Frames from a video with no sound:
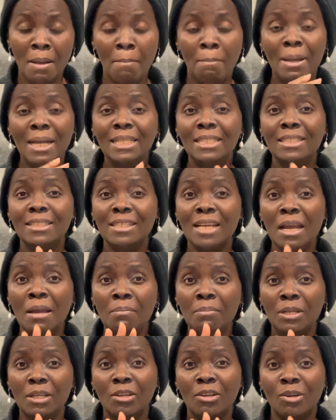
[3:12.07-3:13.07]
by the
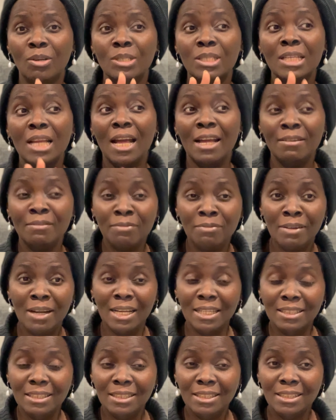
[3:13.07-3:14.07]
time the course
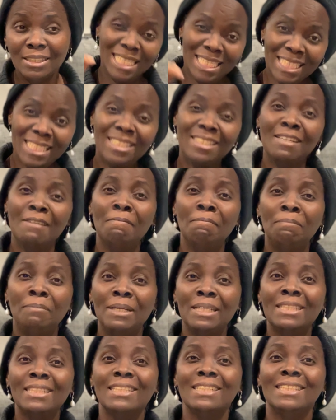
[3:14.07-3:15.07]
advanced, this same
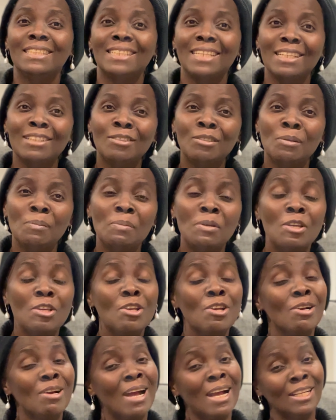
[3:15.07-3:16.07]
person said to me,
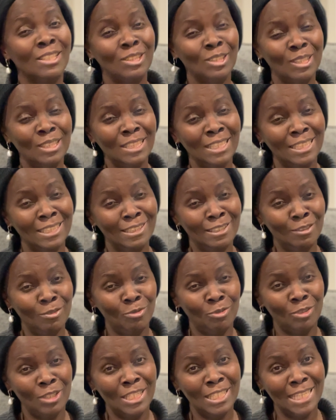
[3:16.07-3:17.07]
You're actually a
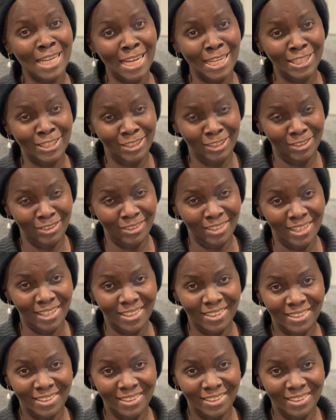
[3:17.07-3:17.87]
different Nigerian.